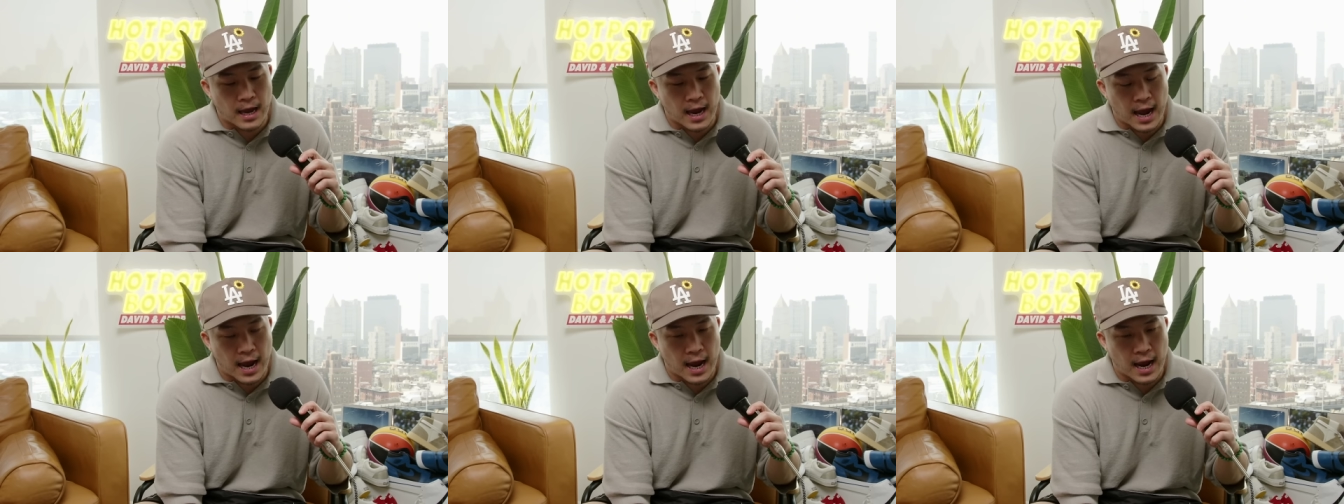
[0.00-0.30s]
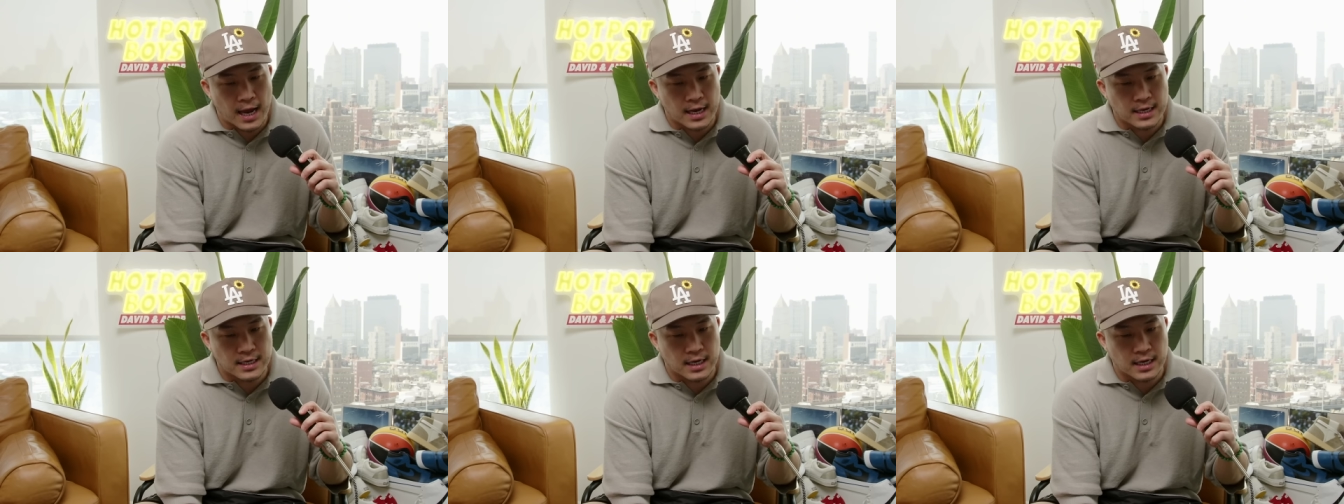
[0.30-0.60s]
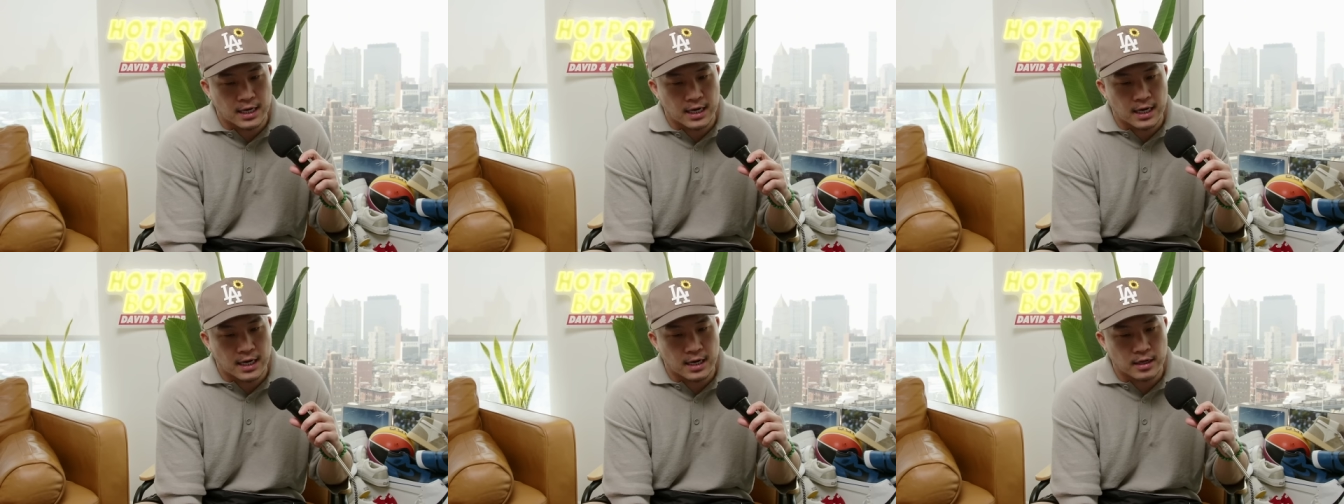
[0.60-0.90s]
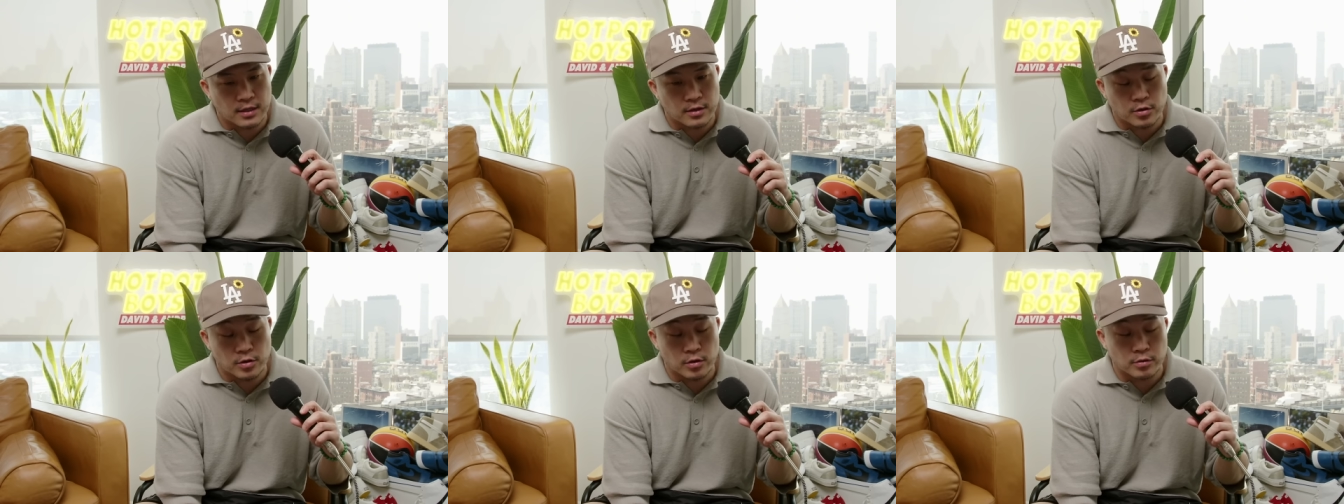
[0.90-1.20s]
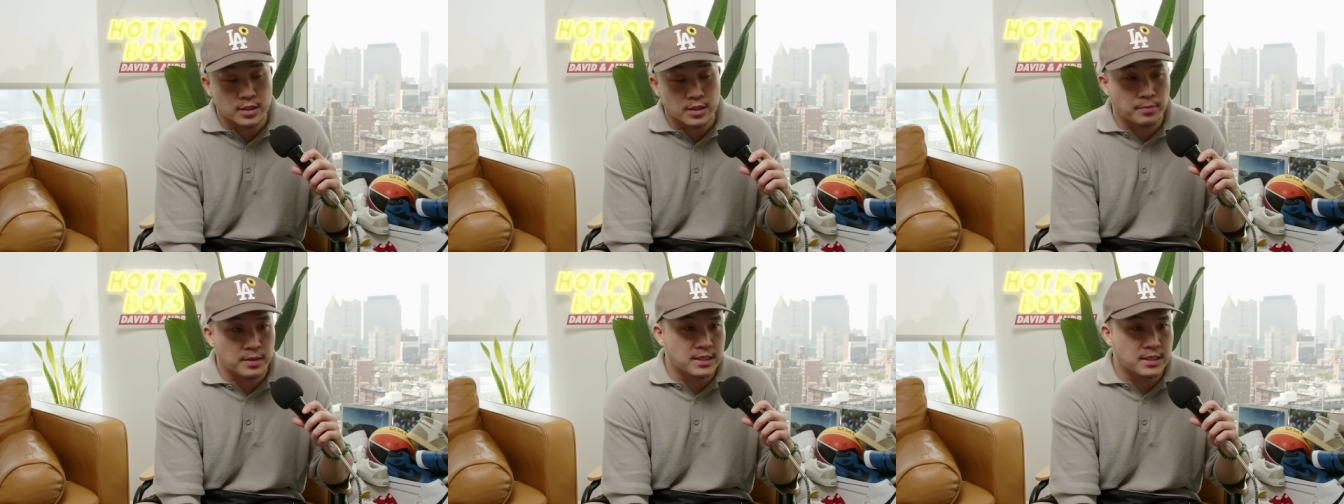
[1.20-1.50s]
And uh, you know,
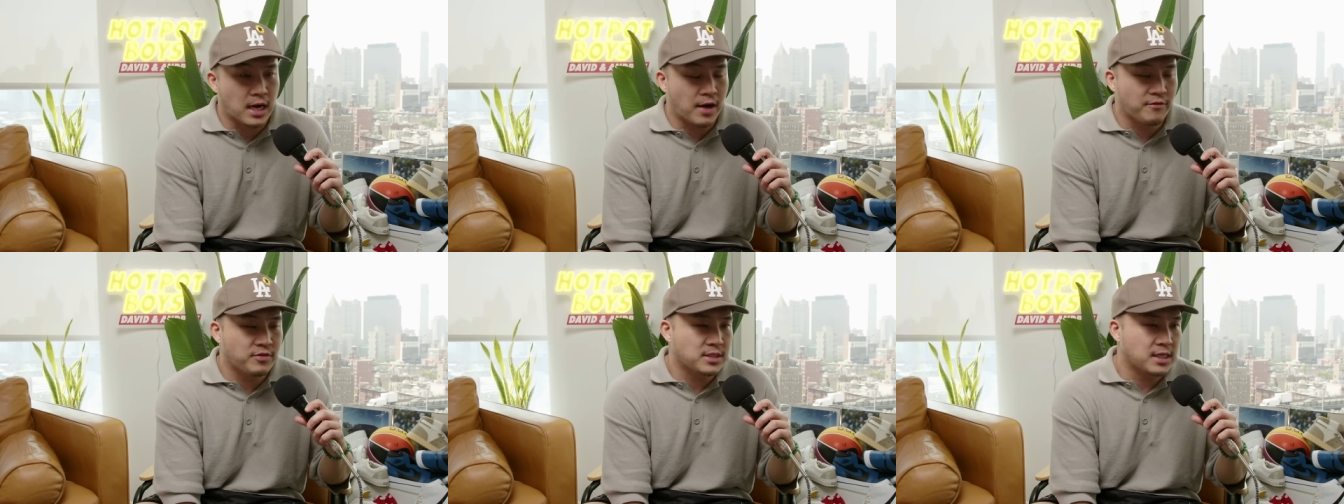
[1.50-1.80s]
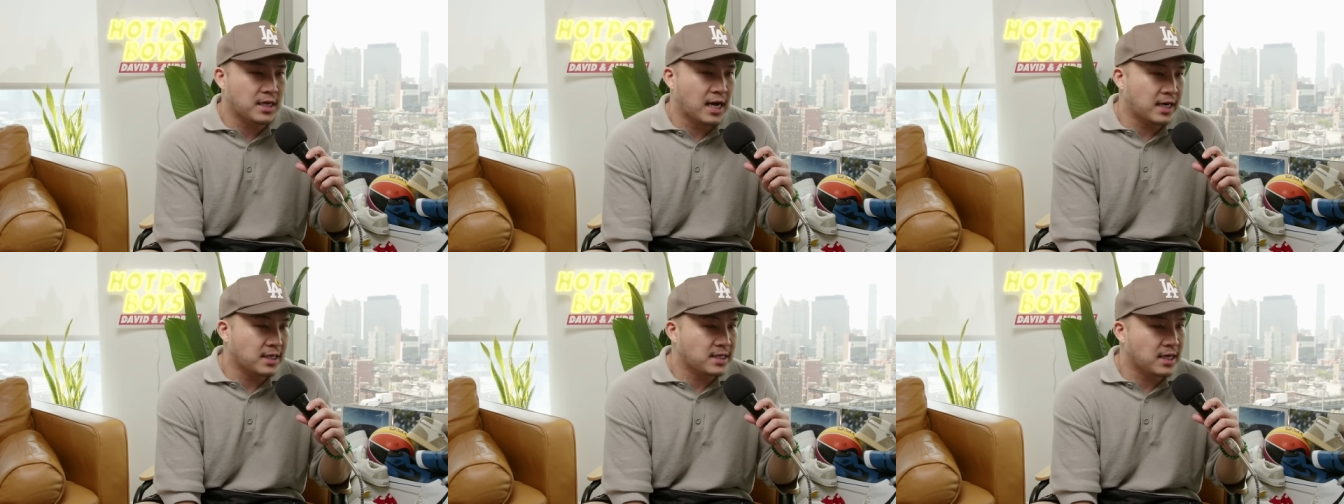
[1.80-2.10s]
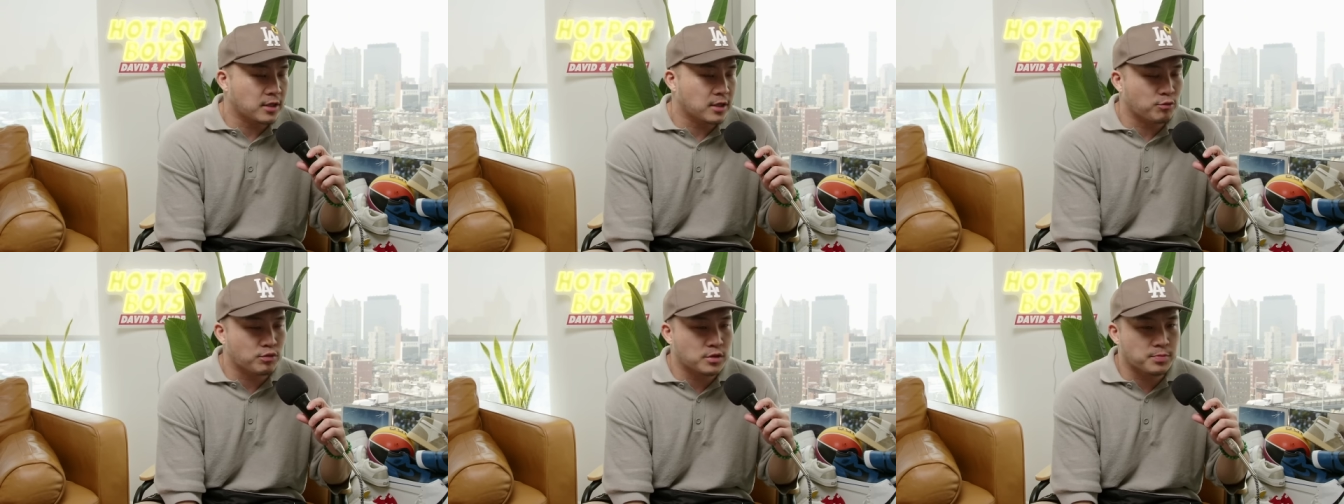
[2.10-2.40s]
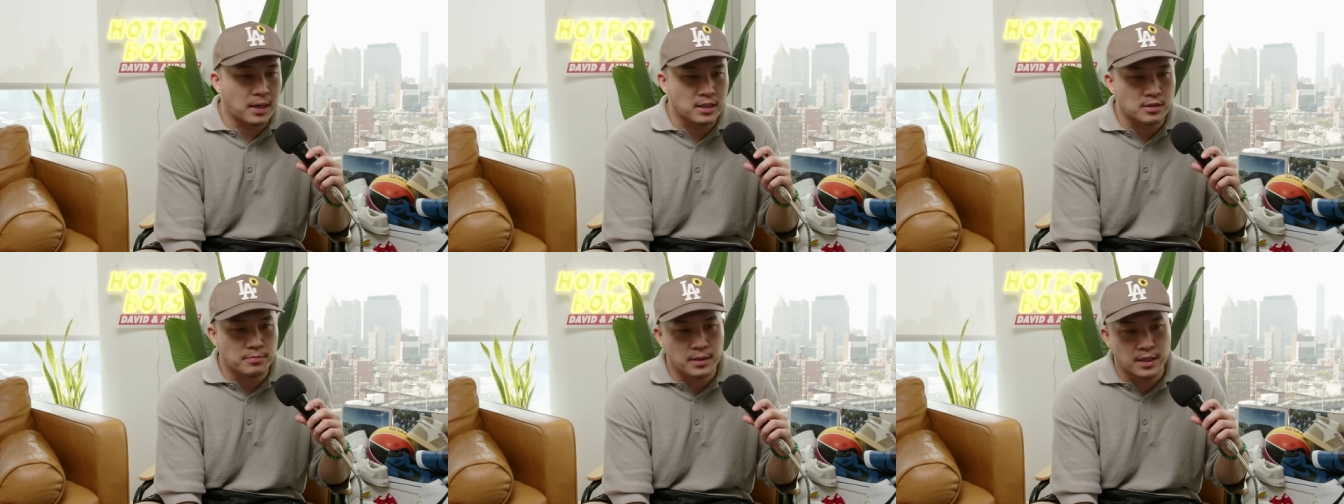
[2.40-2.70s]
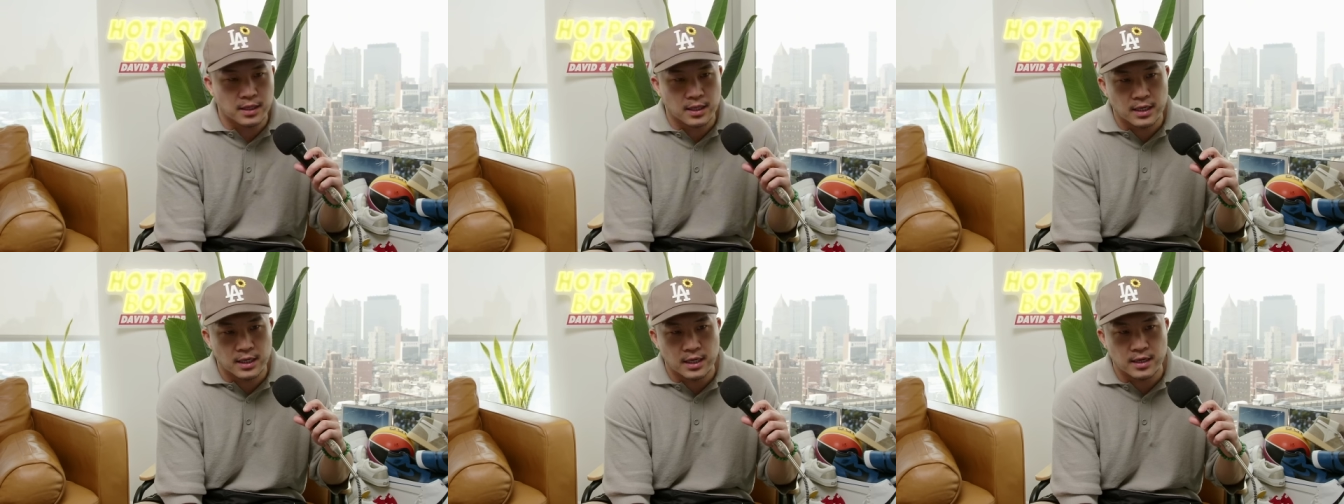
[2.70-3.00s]
somebody's obviously got to take the
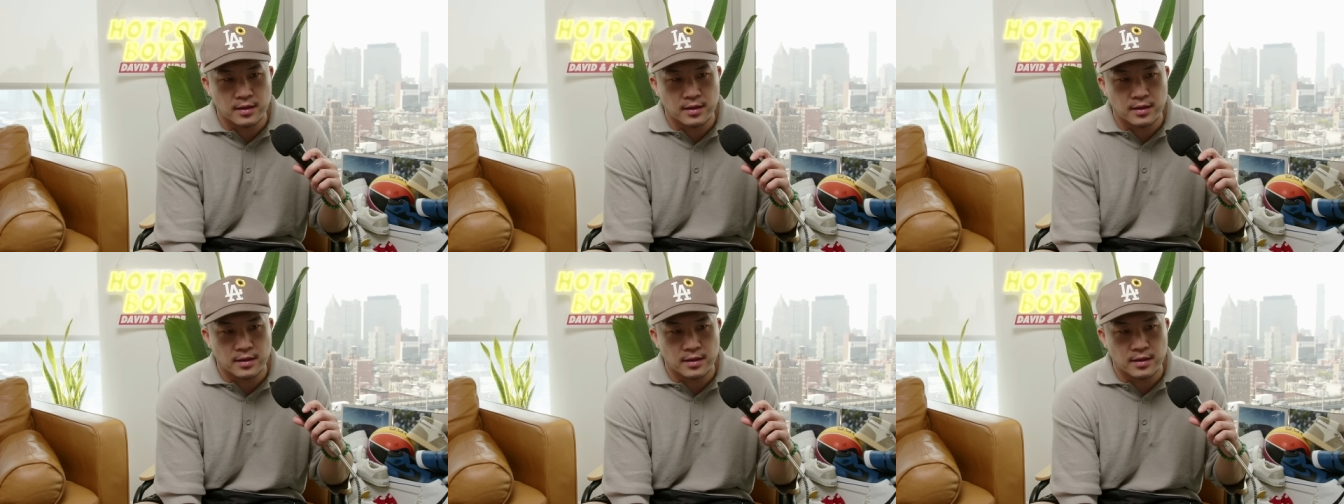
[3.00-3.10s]
responsibility,